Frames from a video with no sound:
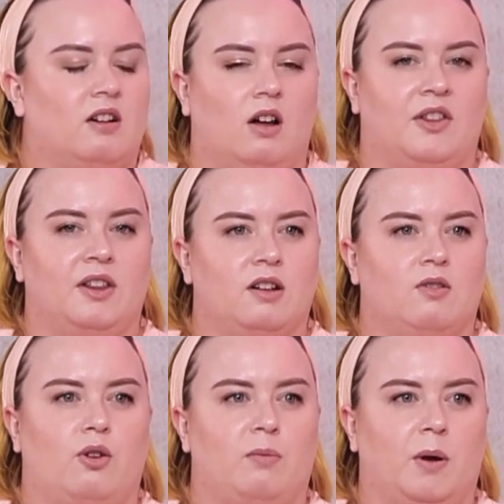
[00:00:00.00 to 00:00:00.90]
I think a
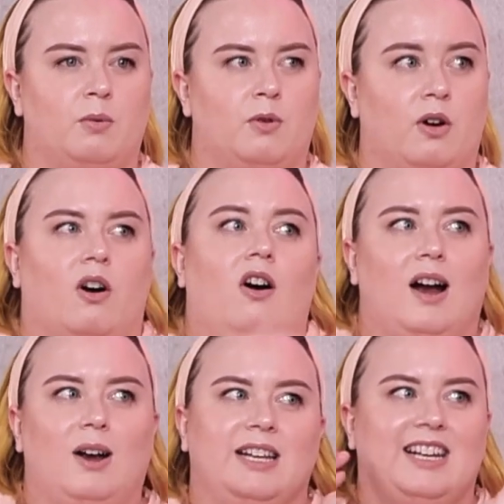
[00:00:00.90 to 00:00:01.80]
lot of people go, oh,
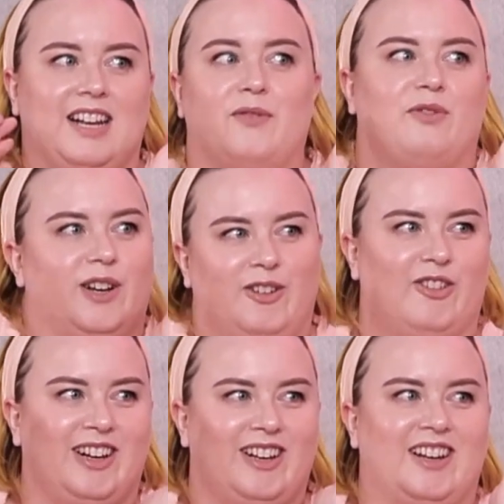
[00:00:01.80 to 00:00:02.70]
I need every
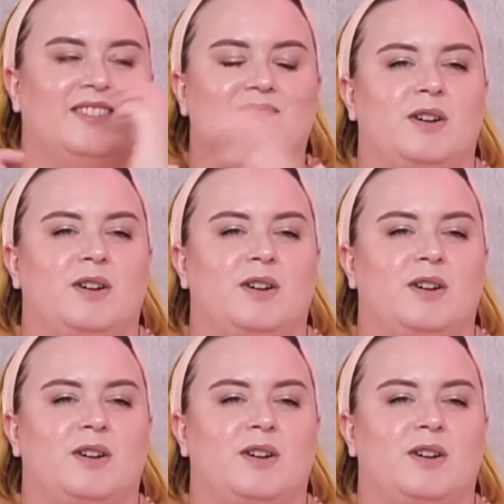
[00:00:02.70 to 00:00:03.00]
ingredient.